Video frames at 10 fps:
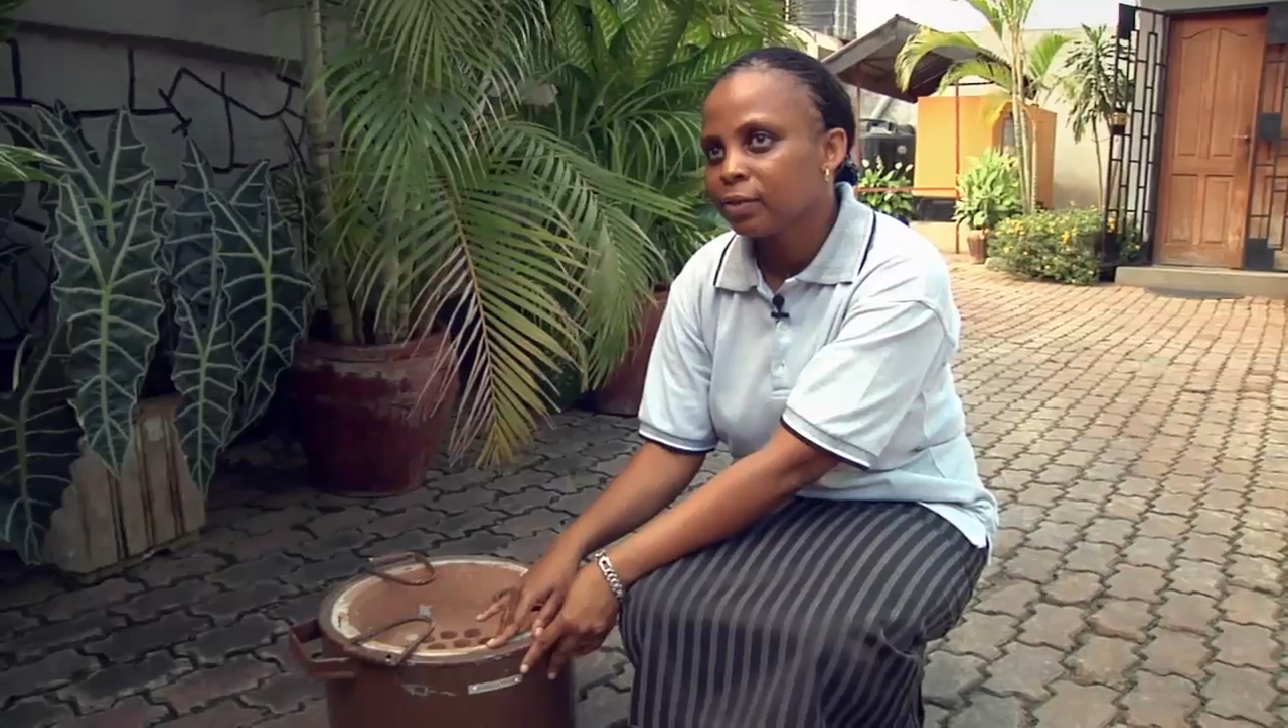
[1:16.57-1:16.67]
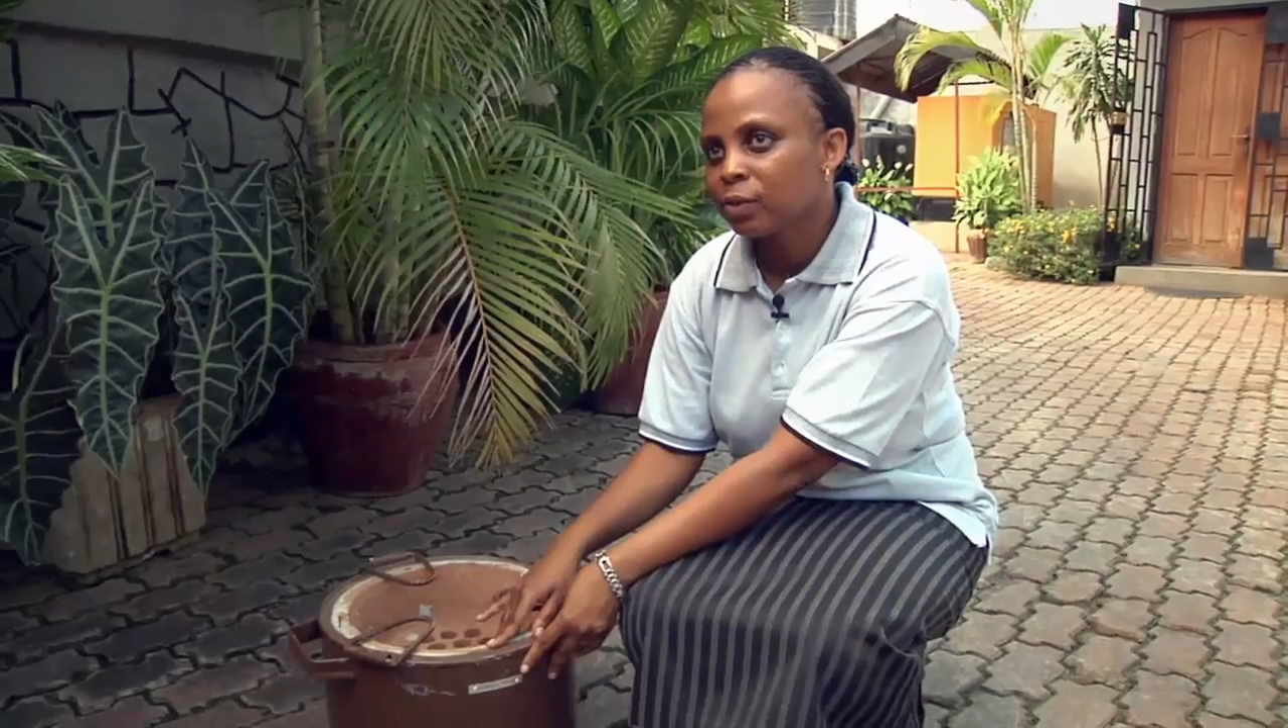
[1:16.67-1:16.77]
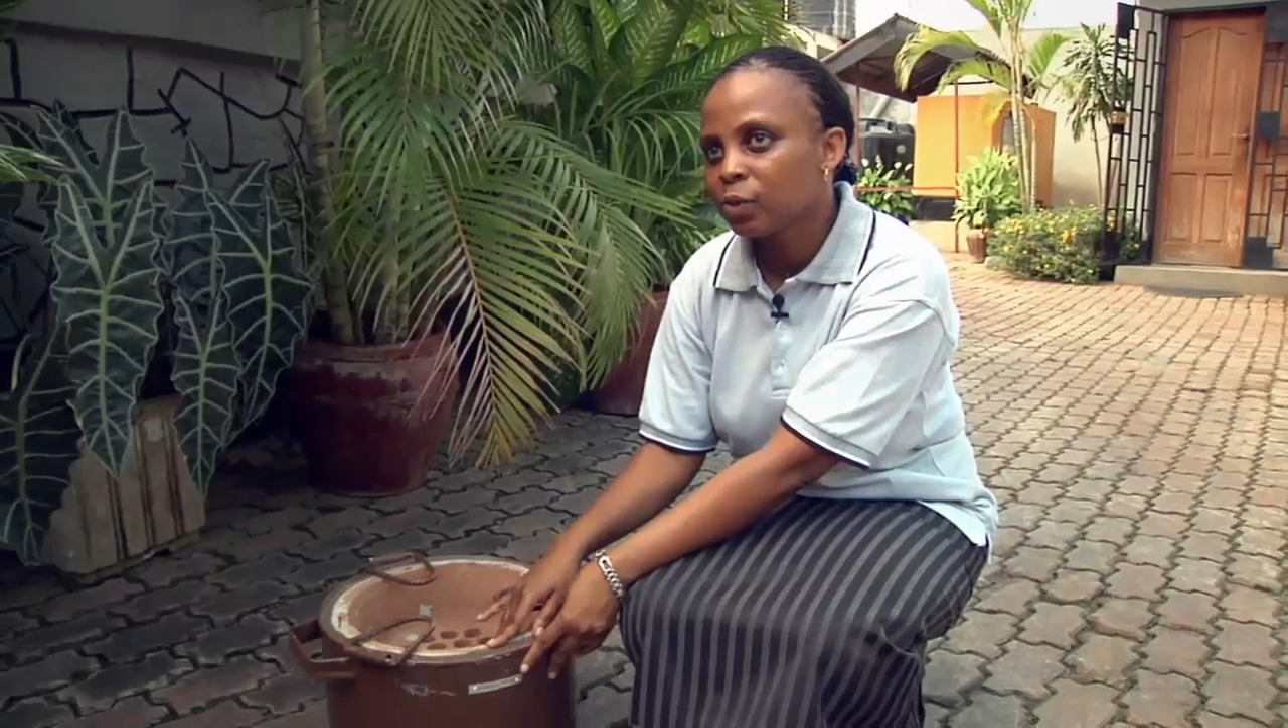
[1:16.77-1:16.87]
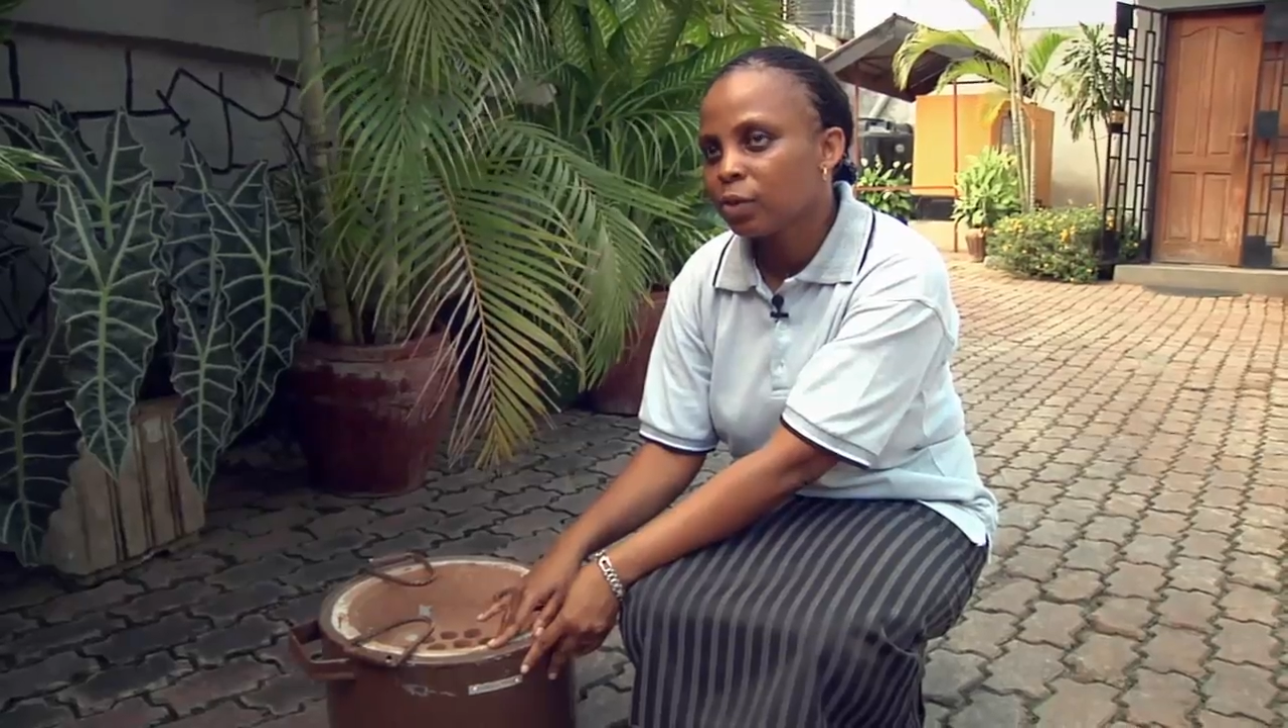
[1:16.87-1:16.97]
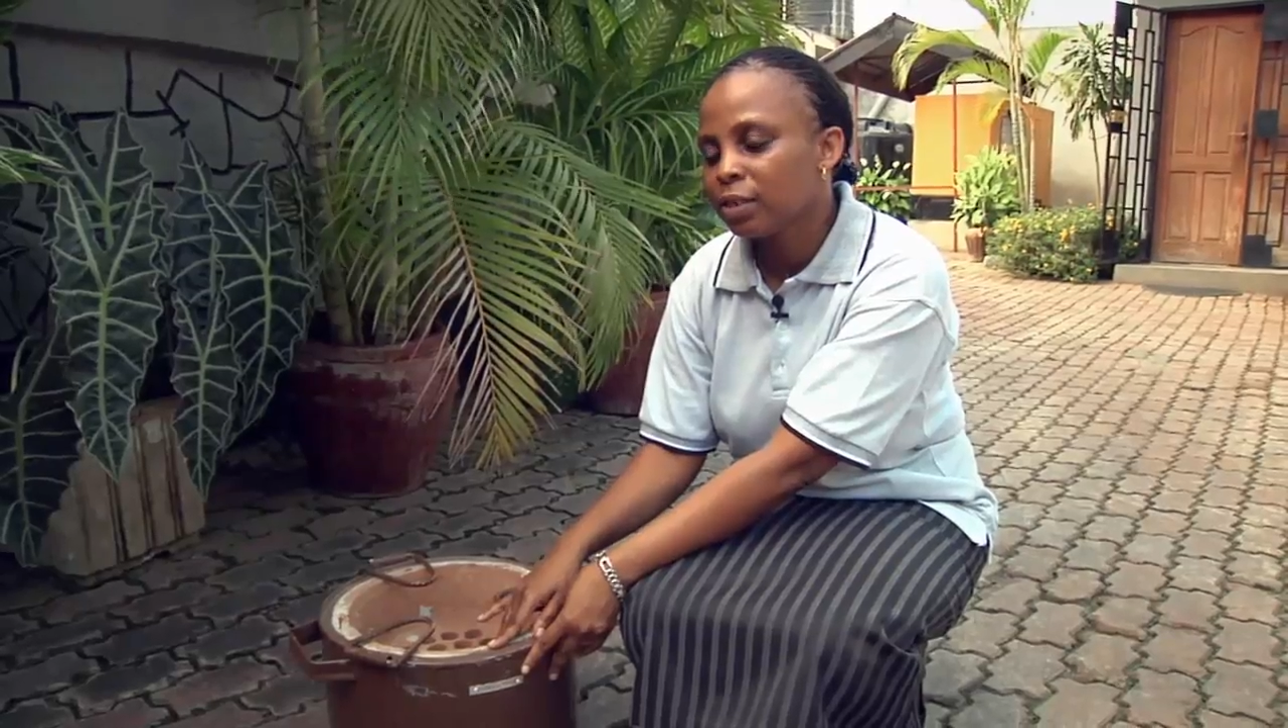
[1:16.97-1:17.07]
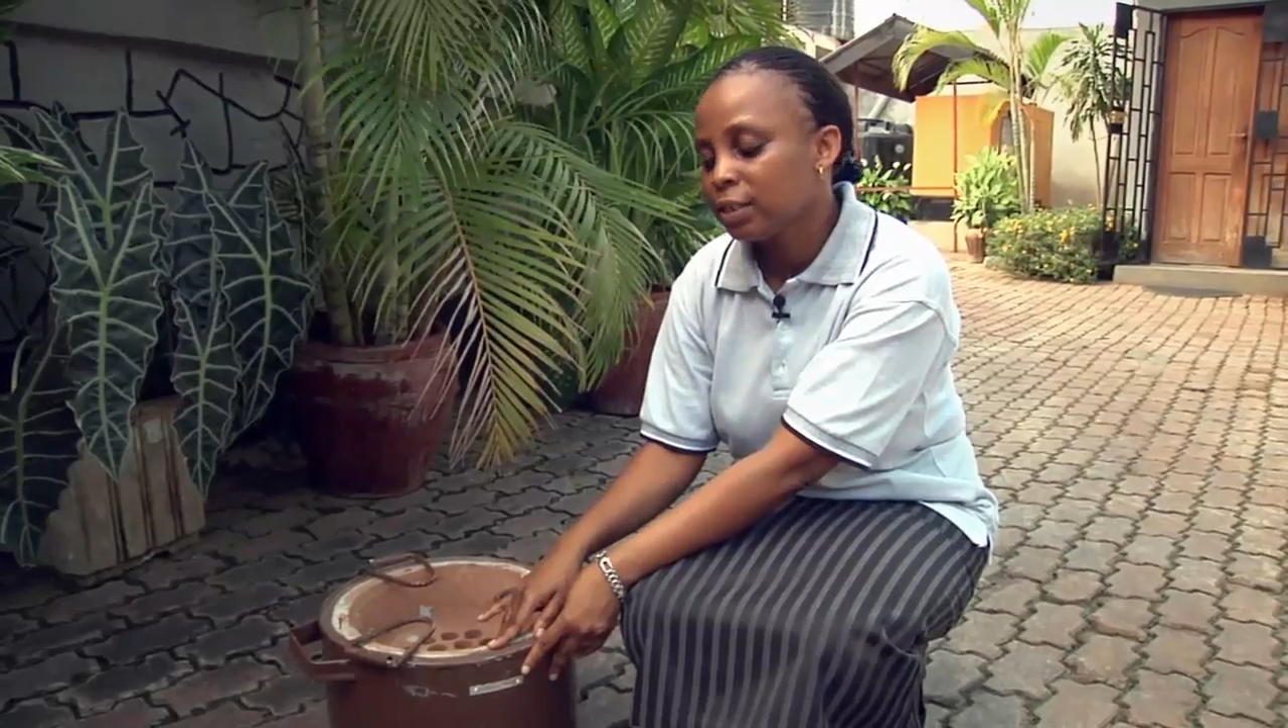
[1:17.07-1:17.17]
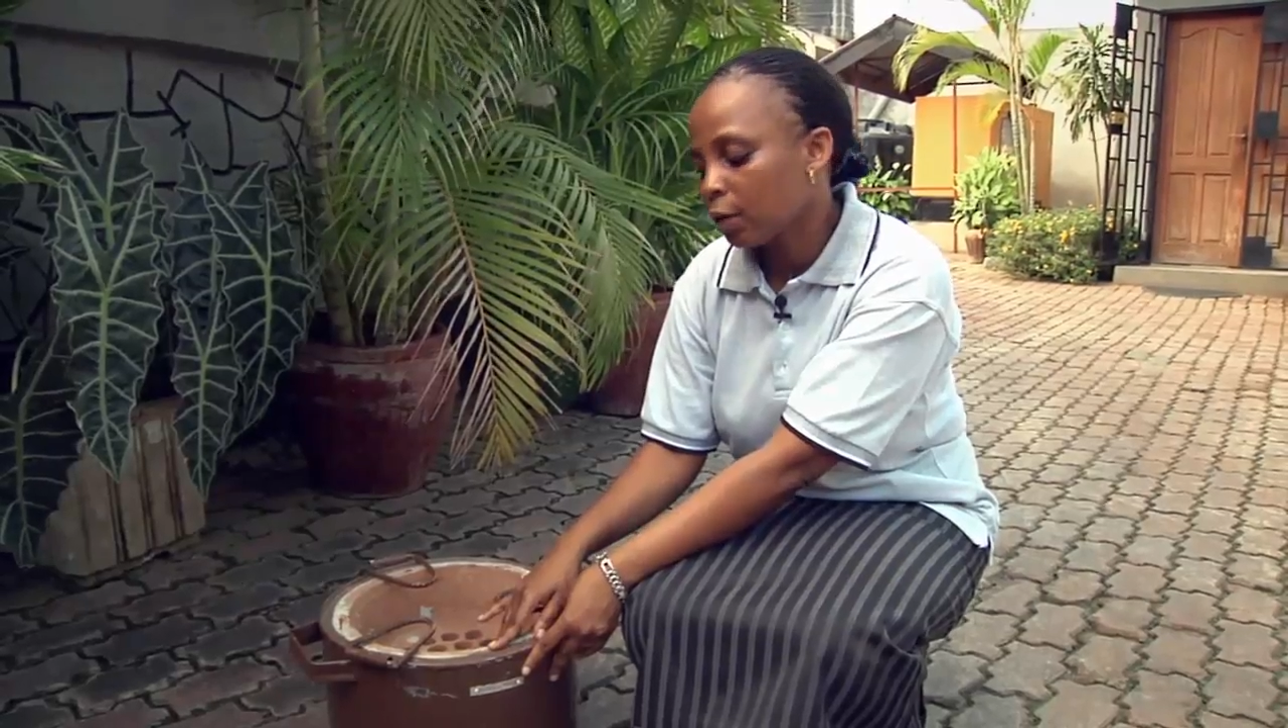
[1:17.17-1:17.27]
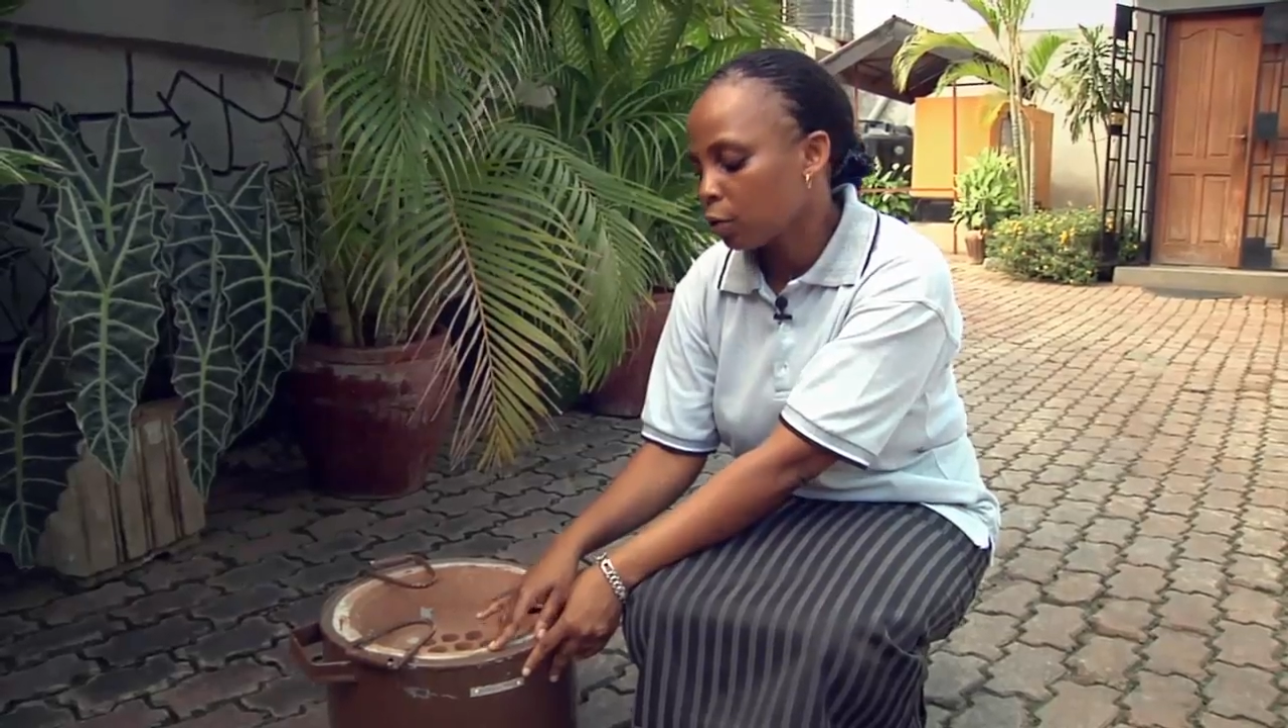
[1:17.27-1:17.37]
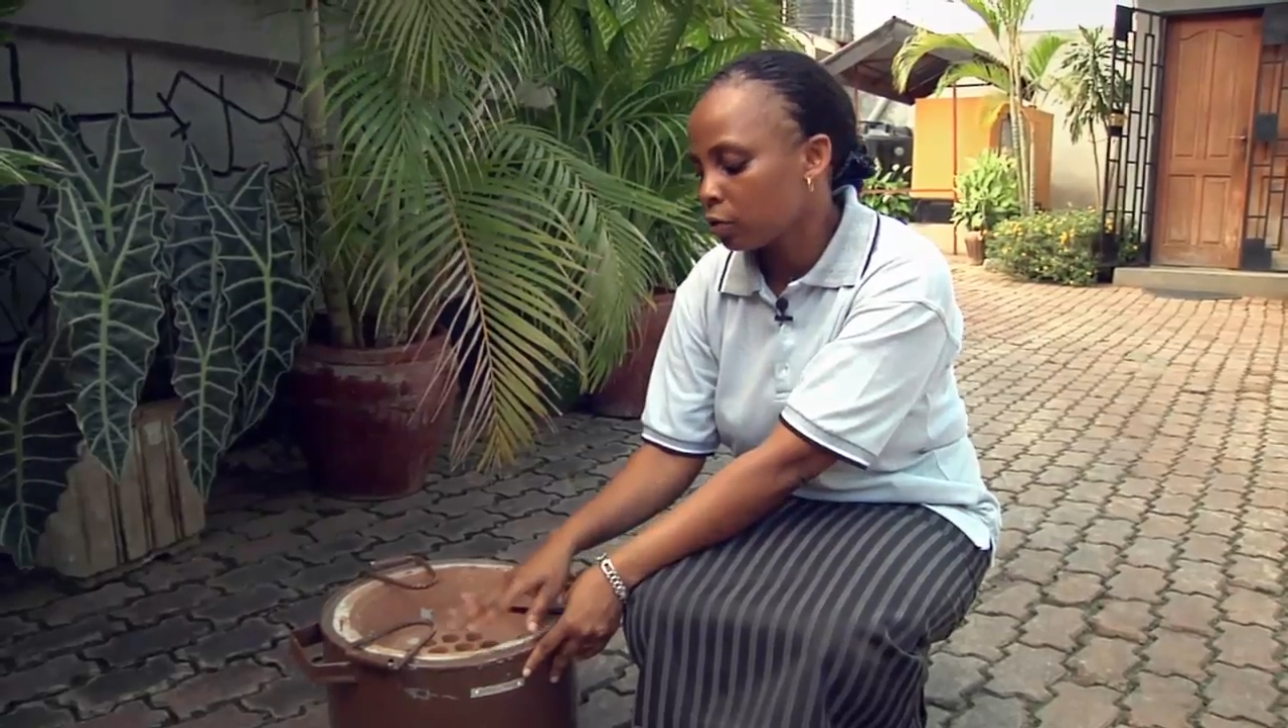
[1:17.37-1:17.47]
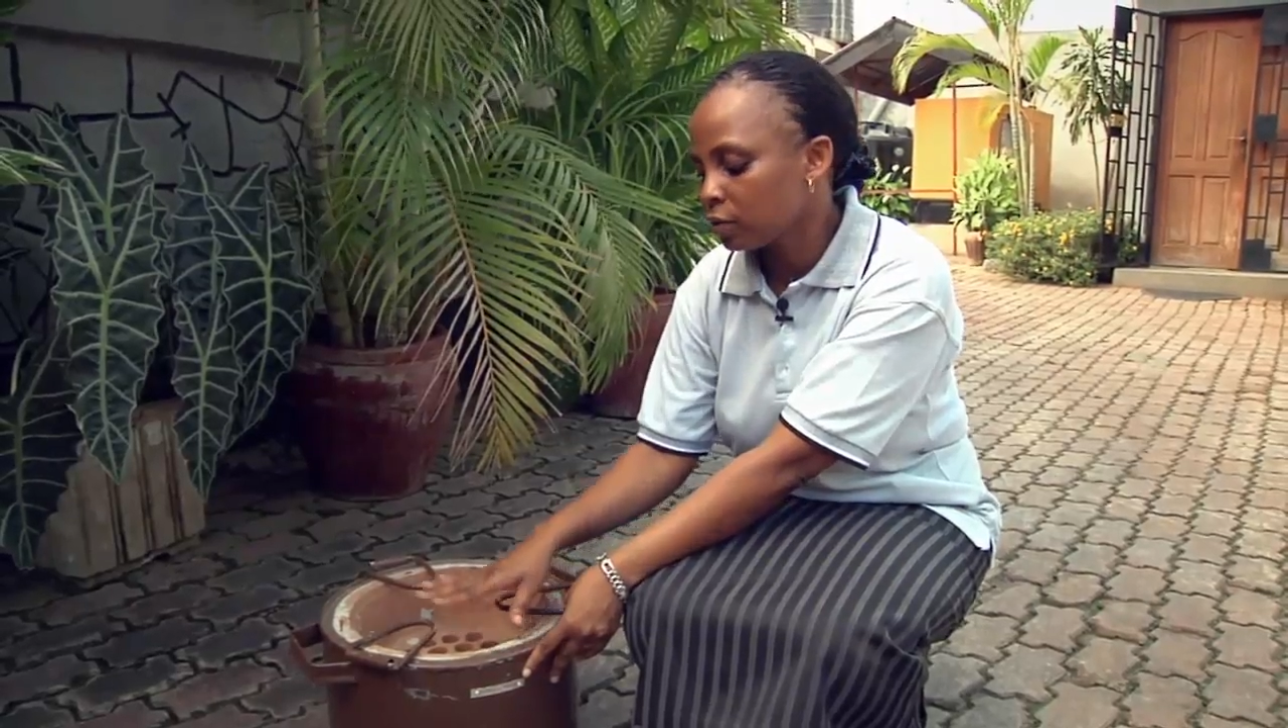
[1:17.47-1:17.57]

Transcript: So the charcoal